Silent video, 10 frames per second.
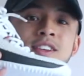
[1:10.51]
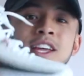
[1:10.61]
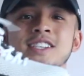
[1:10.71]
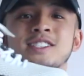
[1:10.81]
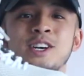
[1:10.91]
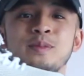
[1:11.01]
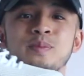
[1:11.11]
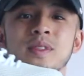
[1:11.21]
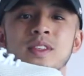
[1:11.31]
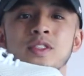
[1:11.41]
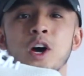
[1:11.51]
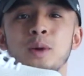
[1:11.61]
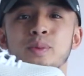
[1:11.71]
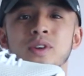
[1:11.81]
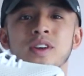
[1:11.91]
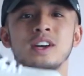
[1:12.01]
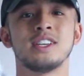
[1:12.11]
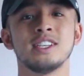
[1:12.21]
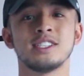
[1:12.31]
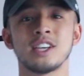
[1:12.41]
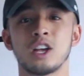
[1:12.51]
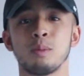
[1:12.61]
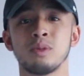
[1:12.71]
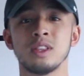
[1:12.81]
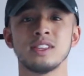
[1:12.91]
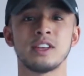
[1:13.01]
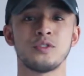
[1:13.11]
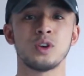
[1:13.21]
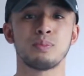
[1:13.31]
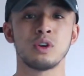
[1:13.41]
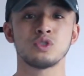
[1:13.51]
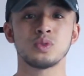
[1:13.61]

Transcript: Next up, the upper. Adidas took a completely different approach